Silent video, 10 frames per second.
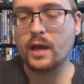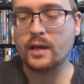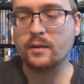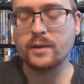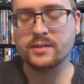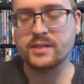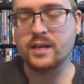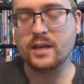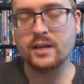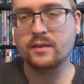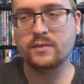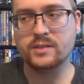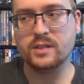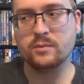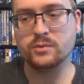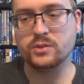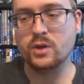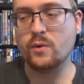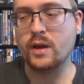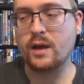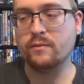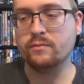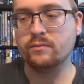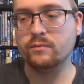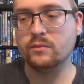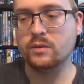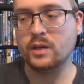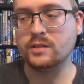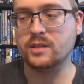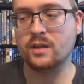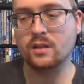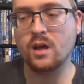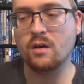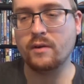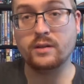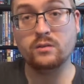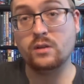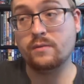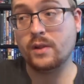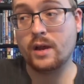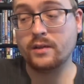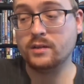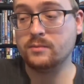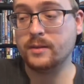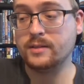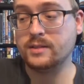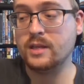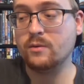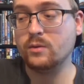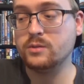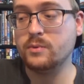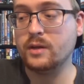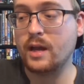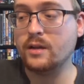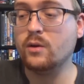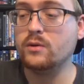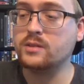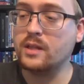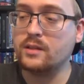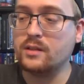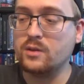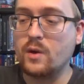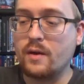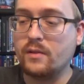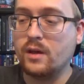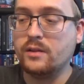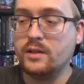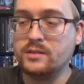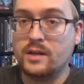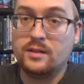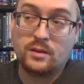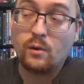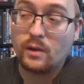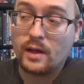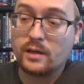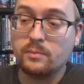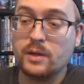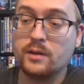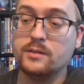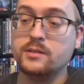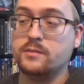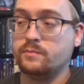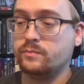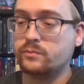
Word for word: And I'm not saying any of the sequels don't have things I love. I do love a lot of things about the sequels, but I notice that they do have a lot of things that I don't like because